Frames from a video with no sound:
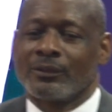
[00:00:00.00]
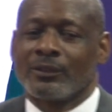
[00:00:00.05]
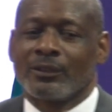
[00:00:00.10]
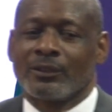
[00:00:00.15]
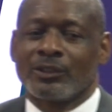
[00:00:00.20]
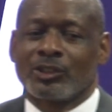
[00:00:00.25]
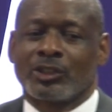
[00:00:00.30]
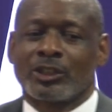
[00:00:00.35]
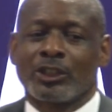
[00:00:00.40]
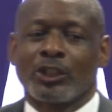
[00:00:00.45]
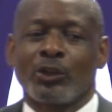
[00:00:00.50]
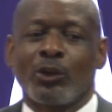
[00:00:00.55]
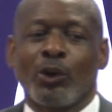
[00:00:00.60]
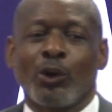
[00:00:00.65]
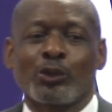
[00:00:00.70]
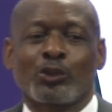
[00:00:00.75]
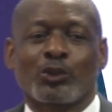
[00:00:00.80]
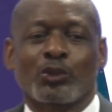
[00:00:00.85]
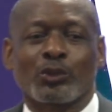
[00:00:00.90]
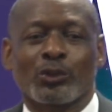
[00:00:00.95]
She
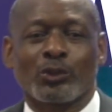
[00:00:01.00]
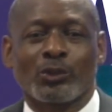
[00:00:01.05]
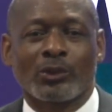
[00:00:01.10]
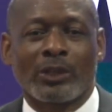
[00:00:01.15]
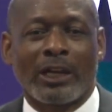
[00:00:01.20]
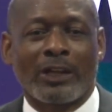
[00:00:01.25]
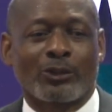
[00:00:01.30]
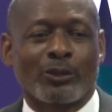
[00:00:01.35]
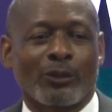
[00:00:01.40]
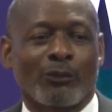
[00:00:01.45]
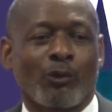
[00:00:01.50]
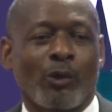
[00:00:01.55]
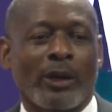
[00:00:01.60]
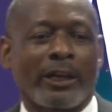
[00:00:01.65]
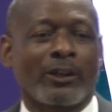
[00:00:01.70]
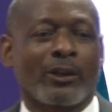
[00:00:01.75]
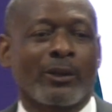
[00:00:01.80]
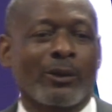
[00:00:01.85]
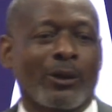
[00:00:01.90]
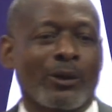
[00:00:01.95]
got you out of
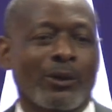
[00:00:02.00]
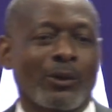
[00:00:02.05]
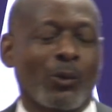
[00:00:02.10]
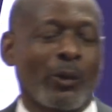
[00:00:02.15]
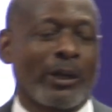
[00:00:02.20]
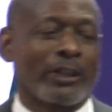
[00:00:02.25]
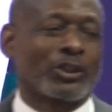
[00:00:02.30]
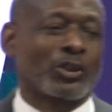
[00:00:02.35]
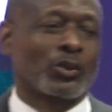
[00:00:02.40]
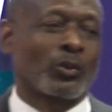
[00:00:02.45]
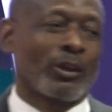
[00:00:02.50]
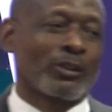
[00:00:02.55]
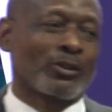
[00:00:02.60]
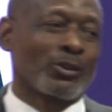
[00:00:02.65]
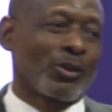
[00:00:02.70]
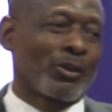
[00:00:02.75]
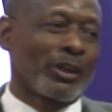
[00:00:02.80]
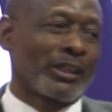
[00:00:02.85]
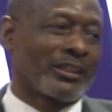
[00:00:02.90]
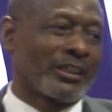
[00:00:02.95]
wedlock when she was
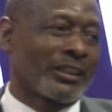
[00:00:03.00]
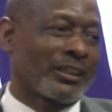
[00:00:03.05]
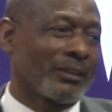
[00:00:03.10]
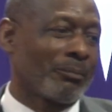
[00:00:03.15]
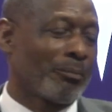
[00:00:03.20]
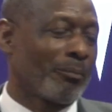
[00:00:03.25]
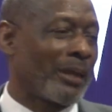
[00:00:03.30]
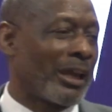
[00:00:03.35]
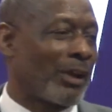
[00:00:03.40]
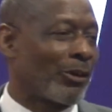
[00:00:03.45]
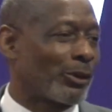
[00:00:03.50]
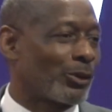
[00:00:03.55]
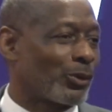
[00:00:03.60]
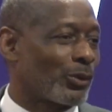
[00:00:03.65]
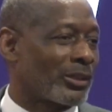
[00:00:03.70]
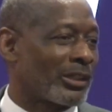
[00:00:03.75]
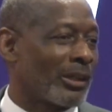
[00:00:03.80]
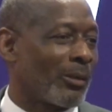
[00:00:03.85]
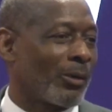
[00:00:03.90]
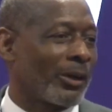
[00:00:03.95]
already married to
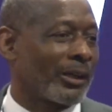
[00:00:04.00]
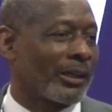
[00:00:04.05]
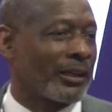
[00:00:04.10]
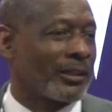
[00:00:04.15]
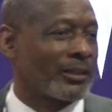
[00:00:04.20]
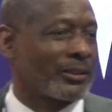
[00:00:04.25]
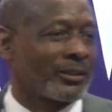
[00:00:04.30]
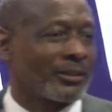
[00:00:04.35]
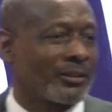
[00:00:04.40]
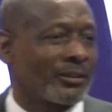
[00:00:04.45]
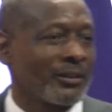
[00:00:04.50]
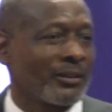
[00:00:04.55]
someone else.